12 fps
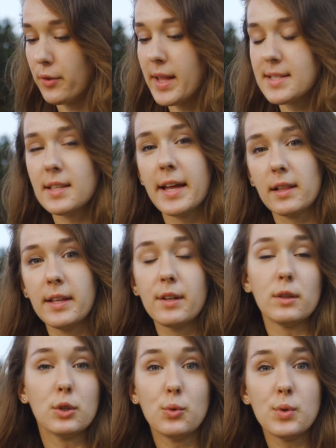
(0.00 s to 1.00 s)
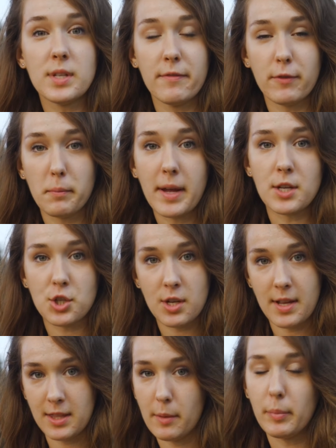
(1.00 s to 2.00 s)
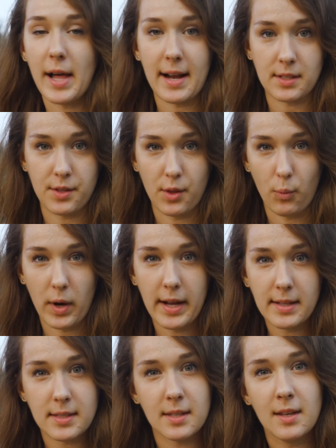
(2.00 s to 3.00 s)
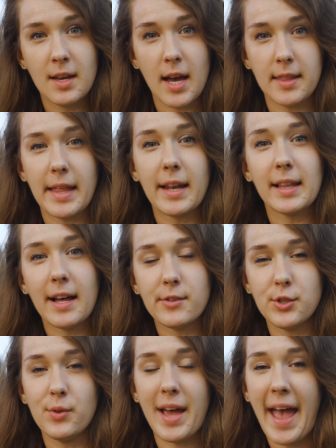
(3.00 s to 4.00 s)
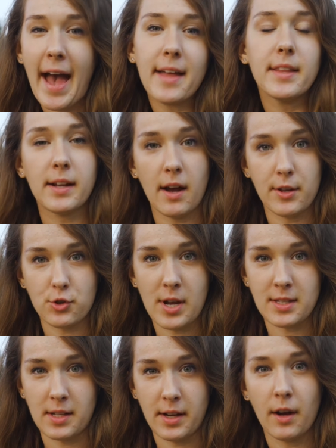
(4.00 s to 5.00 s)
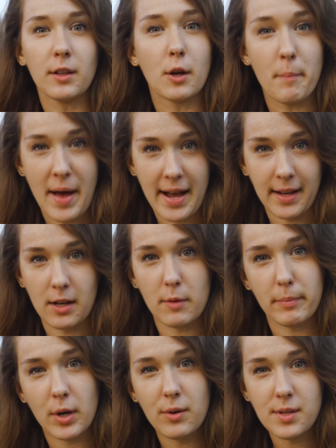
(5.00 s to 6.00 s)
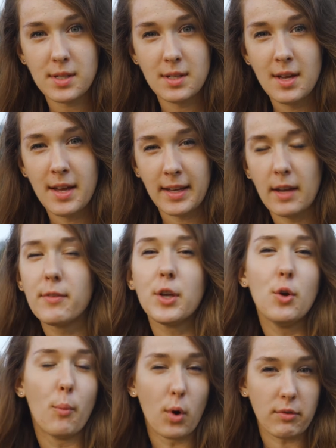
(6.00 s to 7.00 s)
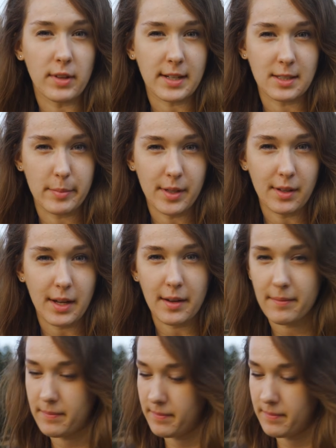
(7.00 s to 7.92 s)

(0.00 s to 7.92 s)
You're less likely to lose information in the blacks and the whites, and that allows you to add the contrast and color back in post, giving you more flexibility.